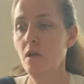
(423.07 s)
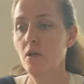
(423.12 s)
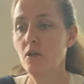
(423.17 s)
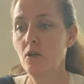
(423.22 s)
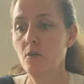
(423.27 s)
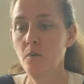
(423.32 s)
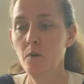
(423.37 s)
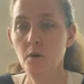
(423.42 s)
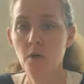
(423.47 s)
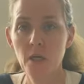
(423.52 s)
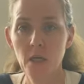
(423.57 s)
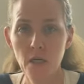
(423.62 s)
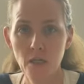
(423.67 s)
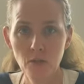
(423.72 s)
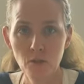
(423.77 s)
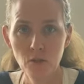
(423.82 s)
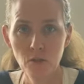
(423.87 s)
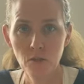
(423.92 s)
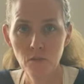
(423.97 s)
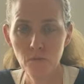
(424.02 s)

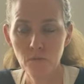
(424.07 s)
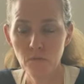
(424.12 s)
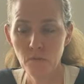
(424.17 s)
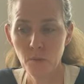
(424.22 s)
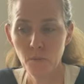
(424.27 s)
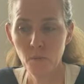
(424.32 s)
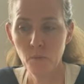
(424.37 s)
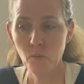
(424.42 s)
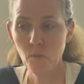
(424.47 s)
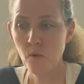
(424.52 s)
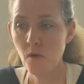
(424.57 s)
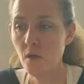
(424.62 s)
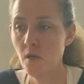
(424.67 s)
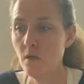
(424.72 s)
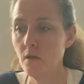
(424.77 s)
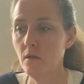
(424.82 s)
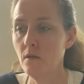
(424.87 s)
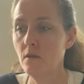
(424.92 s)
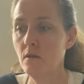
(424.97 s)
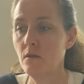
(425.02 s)
Communication, number
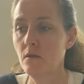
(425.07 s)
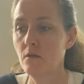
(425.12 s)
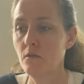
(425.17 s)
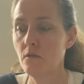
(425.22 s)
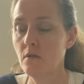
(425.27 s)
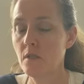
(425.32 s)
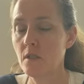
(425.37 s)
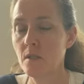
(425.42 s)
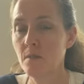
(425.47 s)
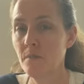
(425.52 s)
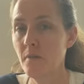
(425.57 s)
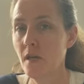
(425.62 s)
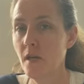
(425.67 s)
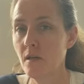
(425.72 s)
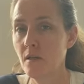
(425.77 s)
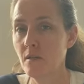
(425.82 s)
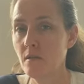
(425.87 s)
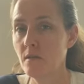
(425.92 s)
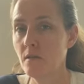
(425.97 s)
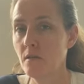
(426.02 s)
1.
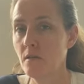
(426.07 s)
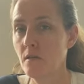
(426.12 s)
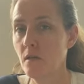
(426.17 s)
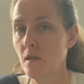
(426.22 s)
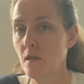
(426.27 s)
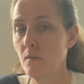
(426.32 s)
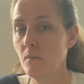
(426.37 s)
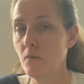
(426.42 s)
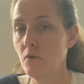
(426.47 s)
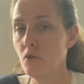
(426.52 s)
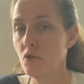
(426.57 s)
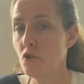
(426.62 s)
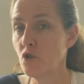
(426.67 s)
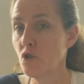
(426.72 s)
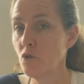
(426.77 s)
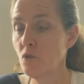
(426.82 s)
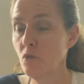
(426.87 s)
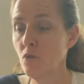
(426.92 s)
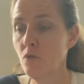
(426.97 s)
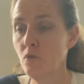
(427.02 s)
Respect, number
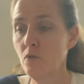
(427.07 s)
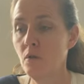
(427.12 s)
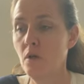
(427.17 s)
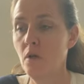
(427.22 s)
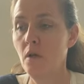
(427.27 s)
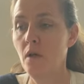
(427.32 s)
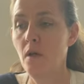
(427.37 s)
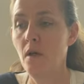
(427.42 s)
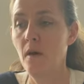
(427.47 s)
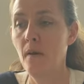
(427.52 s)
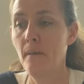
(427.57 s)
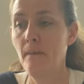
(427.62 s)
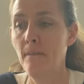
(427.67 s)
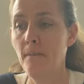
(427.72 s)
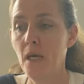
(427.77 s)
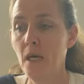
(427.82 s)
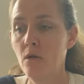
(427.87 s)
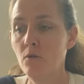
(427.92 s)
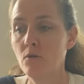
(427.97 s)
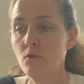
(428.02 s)
2.
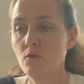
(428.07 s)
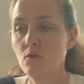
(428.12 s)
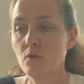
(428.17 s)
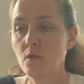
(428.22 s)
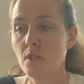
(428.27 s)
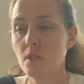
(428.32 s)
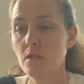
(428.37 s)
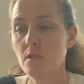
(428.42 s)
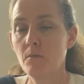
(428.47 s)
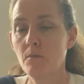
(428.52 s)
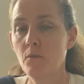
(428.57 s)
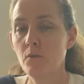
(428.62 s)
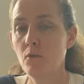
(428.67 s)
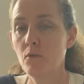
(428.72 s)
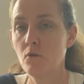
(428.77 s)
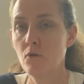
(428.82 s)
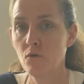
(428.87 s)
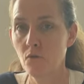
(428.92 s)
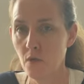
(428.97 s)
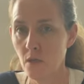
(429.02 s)
Boundaries, number
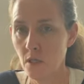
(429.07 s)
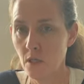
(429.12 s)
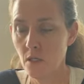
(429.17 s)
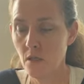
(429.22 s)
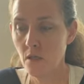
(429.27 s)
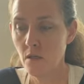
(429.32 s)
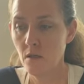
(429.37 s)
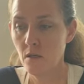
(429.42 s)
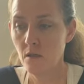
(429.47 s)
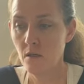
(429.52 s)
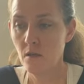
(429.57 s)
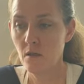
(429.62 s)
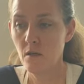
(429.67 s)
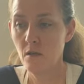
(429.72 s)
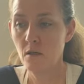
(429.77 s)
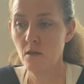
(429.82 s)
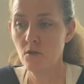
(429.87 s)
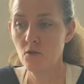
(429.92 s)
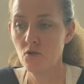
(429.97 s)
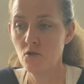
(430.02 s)
3.
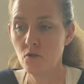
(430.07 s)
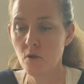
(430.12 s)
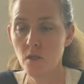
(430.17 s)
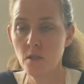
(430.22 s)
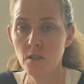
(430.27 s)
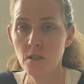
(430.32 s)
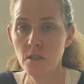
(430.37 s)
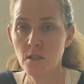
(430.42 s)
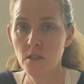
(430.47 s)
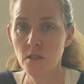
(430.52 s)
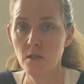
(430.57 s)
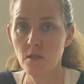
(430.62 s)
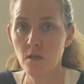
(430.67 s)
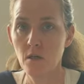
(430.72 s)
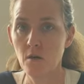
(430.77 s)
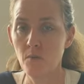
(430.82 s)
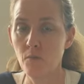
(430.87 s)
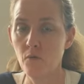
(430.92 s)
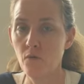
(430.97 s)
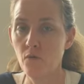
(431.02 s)
Trust,
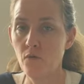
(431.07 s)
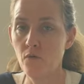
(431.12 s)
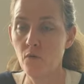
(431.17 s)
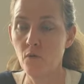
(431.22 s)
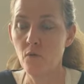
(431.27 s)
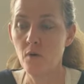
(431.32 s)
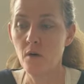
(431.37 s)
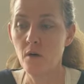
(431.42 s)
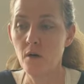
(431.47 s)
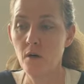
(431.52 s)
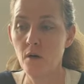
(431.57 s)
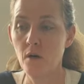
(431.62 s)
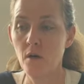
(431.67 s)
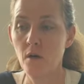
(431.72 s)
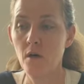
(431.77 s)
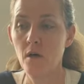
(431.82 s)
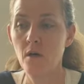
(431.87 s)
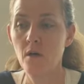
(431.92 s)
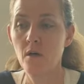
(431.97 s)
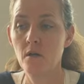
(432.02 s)
number 4.
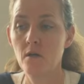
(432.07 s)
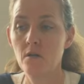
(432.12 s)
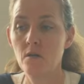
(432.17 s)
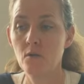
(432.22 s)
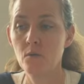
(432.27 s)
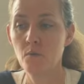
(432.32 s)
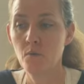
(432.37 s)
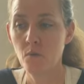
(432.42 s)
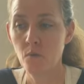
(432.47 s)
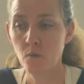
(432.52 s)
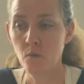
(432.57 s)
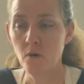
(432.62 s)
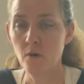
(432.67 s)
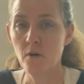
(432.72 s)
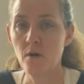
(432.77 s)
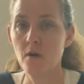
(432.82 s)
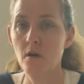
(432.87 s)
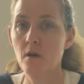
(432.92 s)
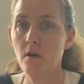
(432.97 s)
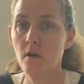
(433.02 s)

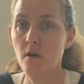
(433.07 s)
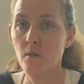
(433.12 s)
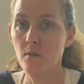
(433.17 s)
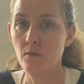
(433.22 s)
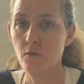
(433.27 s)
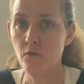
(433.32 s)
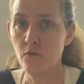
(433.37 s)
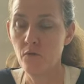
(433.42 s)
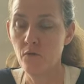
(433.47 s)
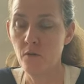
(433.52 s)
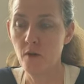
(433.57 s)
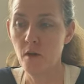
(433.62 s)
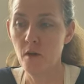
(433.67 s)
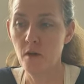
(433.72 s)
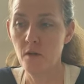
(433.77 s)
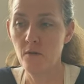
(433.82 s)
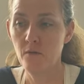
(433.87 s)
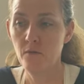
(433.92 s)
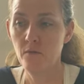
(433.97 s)
Support, number 5.